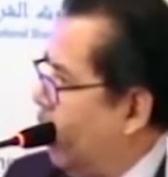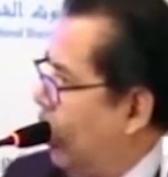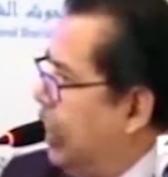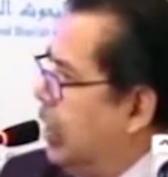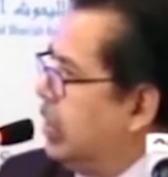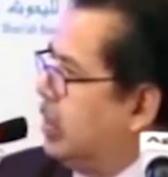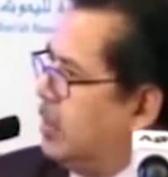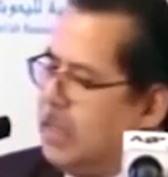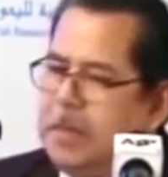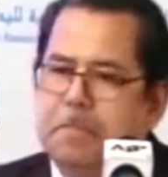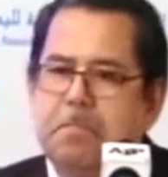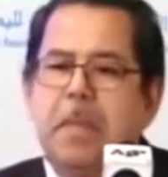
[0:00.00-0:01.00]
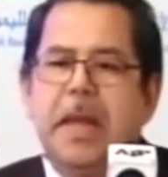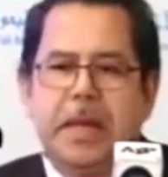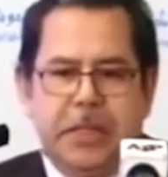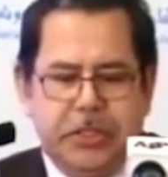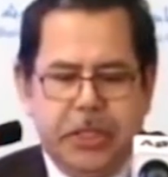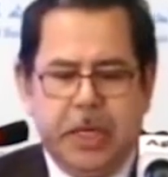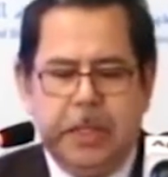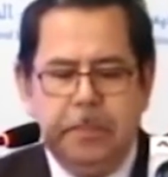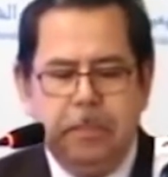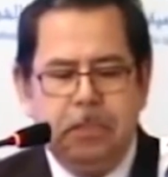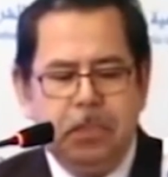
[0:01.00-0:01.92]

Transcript: joined us in May this year.